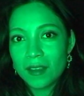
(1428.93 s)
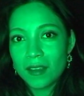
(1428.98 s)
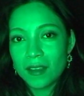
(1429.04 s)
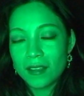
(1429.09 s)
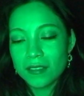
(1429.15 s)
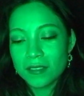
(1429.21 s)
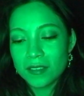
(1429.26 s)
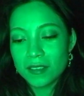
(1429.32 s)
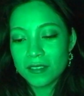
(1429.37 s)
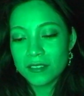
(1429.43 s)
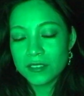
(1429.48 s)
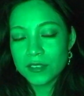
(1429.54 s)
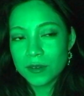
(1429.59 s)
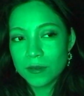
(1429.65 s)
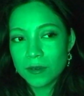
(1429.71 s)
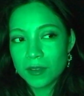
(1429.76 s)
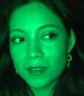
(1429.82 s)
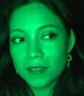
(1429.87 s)
And then she
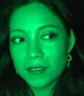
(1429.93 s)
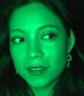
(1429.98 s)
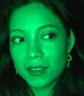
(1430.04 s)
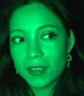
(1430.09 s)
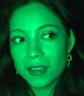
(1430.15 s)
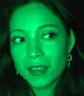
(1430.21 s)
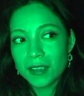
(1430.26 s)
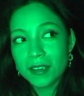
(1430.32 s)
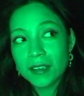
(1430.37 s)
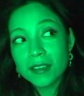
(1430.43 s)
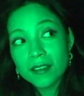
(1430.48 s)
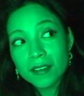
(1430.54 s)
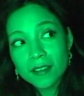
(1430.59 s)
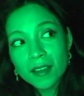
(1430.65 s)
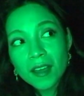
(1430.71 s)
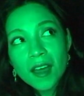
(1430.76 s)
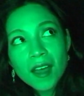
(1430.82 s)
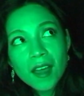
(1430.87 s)
was like
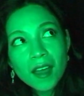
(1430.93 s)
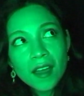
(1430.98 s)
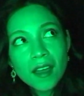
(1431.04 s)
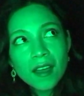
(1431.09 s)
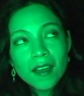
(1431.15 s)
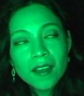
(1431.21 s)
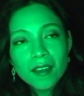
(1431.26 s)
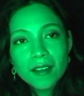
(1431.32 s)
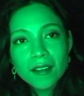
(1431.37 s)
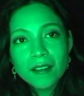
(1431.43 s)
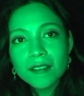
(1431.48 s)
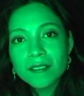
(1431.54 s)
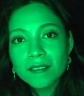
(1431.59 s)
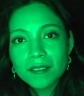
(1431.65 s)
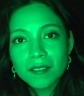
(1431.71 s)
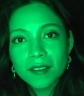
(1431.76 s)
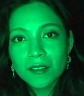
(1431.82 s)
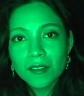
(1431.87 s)

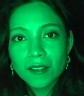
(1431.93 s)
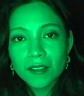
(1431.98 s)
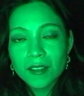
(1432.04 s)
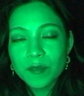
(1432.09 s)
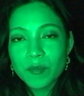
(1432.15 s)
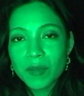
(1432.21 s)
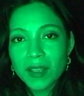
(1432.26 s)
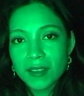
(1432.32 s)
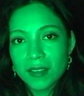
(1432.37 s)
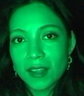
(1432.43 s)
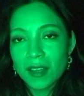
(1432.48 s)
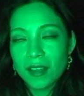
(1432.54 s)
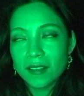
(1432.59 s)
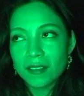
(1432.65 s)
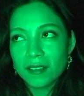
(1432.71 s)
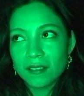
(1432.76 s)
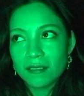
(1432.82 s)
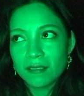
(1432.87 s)
calling my
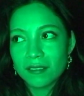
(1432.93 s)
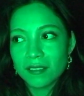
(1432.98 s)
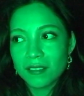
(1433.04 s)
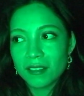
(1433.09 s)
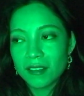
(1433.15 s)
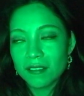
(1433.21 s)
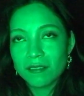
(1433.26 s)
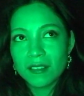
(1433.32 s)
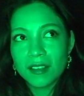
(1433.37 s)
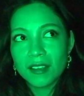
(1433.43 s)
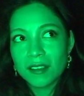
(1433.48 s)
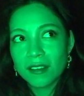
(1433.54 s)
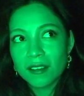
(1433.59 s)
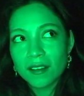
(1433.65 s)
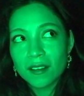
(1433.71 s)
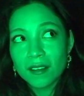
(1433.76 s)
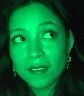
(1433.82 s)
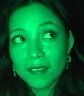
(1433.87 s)
dad, and then like,
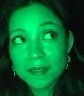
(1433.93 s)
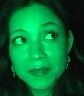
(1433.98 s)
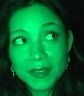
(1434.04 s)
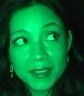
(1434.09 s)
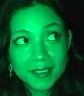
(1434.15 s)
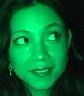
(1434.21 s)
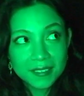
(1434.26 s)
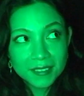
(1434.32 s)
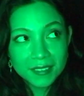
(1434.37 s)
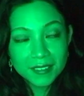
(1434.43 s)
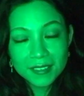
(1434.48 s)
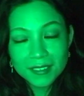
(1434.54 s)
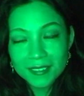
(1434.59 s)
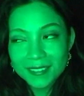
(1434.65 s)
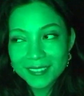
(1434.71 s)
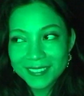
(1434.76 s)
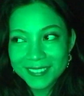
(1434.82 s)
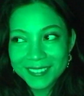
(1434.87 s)
husband,
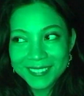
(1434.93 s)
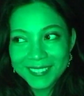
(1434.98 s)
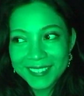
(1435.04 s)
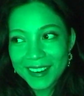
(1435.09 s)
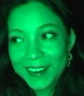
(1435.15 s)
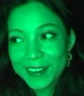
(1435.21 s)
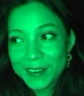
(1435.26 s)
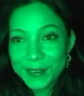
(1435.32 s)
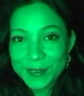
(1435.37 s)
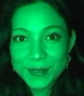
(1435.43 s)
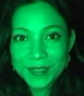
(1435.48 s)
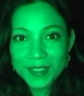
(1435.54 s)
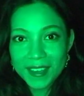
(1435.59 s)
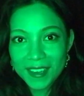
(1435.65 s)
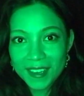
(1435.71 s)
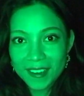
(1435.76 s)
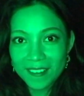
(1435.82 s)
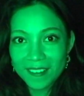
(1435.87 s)
are you
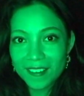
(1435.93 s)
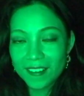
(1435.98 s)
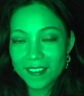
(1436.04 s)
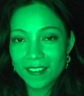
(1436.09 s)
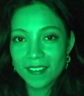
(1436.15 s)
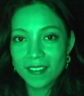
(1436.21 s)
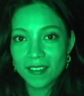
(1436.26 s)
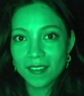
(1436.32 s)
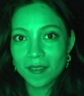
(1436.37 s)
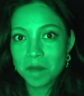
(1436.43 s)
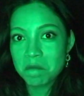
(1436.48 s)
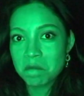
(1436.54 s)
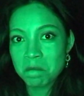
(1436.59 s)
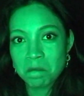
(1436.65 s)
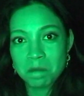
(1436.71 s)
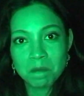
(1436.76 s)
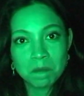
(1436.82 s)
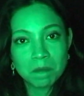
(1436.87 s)
there?
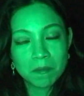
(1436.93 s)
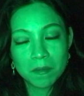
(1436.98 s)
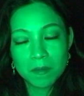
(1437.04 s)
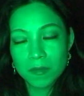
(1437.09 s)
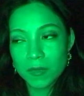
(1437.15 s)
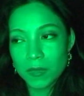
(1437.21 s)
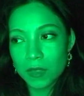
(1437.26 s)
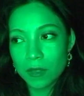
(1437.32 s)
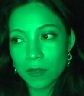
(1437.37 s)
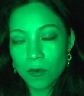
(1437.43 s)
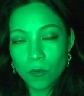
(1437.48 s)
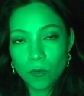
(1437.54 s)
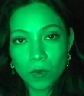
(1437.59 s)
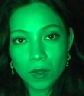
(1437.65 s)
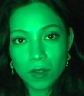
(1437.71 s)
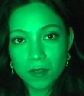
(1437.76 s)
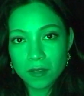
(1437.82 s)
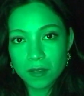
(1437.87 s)
No one.
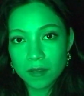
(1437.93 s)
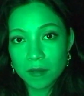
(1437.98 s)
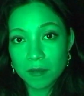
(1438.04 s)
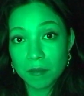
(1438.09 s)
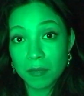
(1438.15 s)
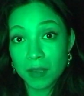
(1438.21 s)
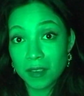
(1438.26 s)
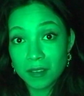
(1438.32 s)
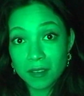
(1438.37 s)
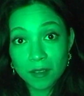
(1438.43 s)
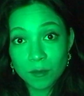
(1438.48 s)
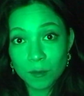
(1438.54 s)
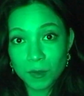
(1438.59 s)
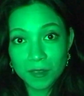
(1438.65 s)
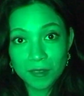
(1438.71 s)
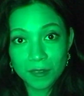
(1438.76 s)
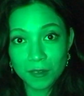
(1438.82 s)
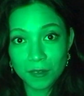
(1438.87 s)
My dad
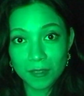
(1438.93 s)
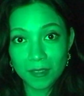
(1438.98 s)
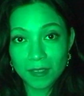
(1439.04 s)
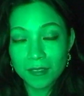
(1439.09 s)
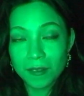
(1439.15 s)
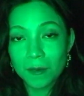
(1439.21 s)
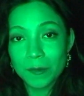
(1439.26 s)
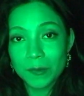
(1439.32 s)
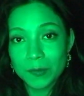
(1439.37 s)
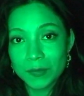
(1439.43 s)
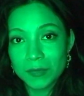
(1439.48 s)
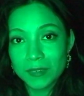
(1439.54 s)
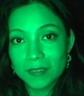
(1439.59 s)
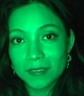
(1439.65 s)
was not at home.